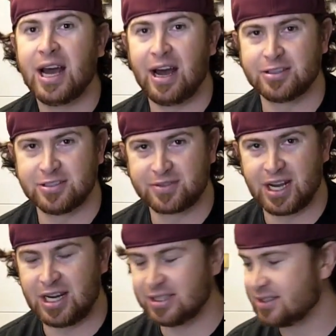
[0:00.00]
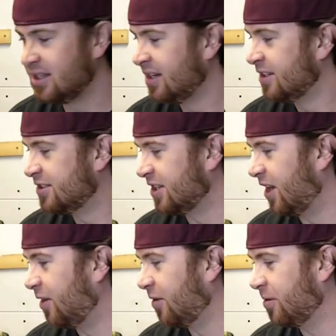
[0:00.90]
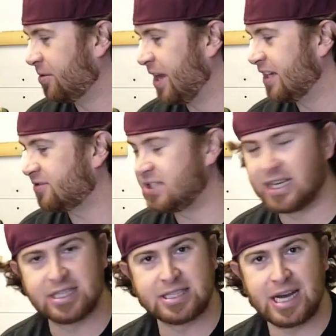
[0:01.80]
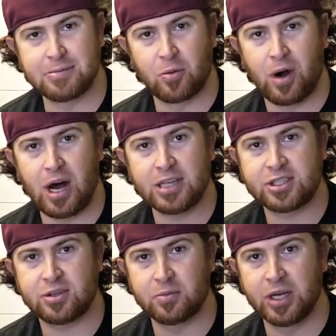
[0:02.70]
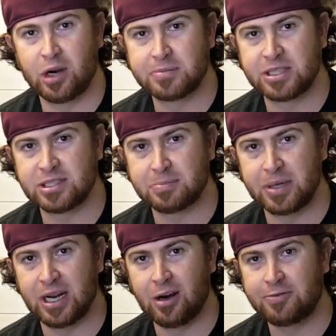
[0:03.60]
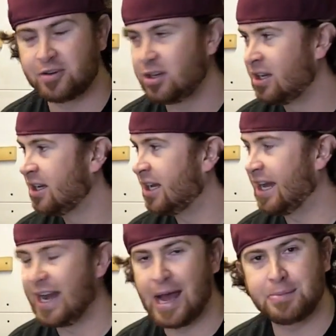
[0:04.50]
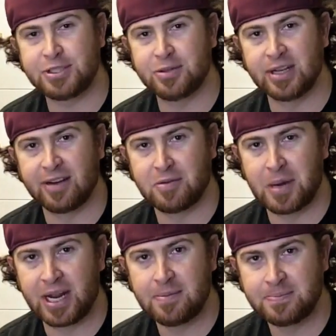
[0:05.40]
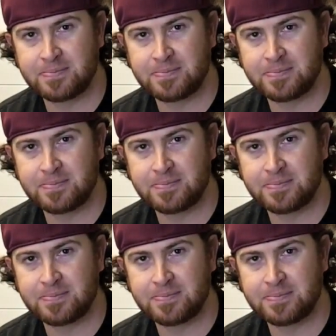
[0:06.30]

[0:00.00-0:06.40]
House of Guns. So thanks for taking the time to watch. We hope this has been helpful, and happy shooting, everybody.